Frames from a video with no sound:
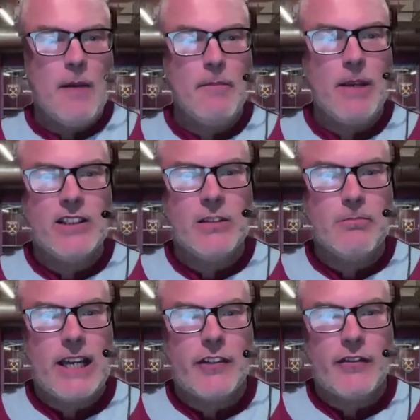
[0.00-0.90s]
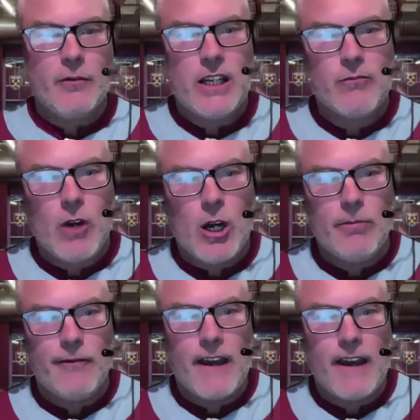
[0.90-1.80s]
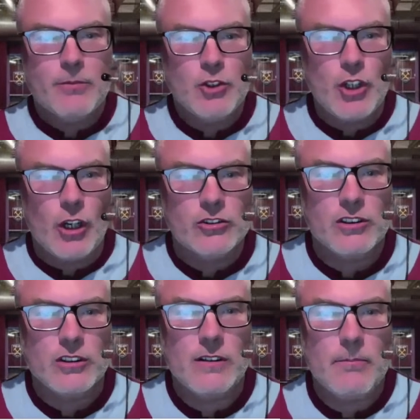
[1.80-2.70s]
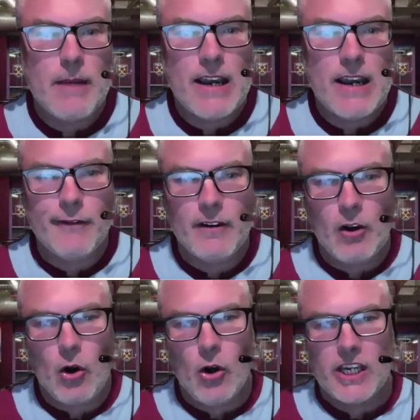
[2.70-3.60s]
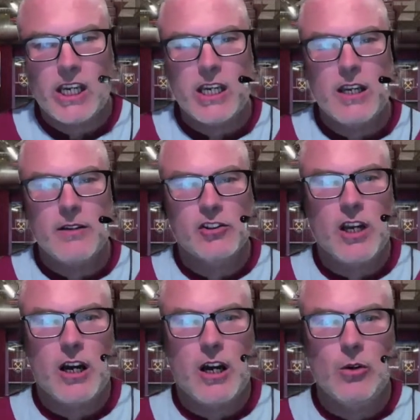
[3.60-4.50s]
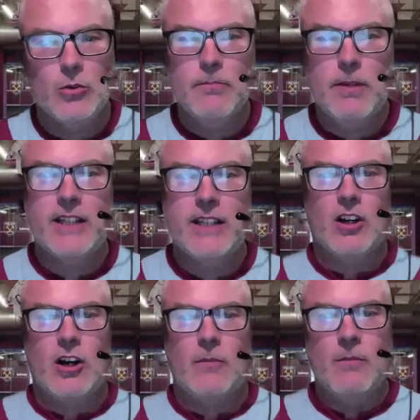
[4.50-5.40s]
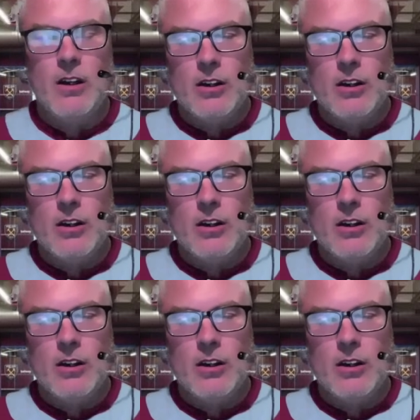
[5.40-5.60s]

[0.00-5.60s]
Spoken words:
Mix and match for me. Rob, Fab, Johnson, Mav, Oggy, Skulls, Big Tom,